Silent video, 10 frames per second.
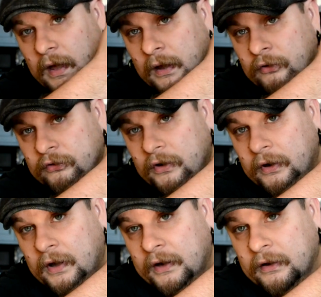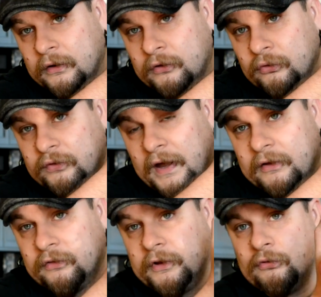and you're just going to kind of use that
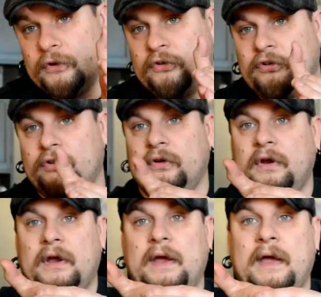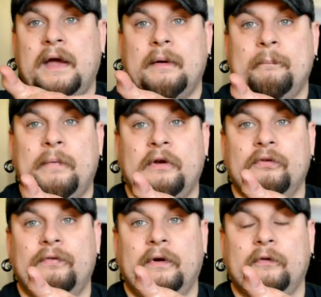as leverage, and bend
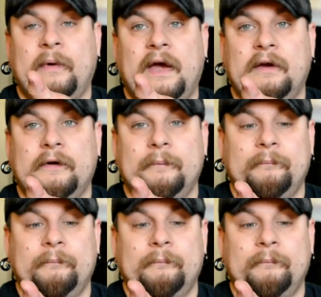your fingers back,